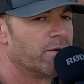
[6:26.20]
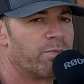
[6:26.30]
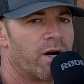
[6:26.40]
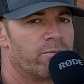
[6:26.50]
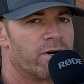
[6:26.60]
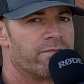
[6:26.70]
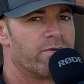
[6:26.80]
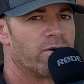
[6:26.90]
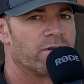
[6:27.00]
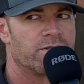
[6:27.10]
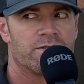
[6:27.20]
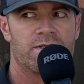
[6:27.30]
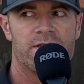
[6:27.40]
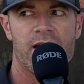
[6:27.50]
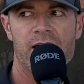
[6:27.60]
the primary focus
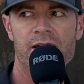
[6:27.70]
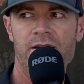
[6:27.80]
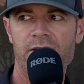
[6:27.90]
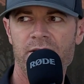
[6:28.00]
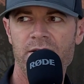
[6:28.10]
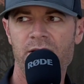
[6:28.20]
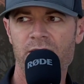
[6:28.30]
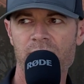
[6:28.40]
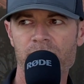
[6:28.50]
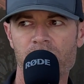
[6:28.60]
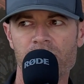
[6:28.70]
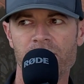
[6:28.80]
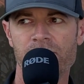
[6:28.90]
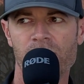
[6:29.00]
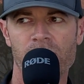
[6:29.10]
today
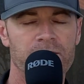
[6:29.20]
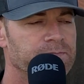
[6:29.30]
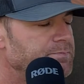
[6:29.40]
moving forward.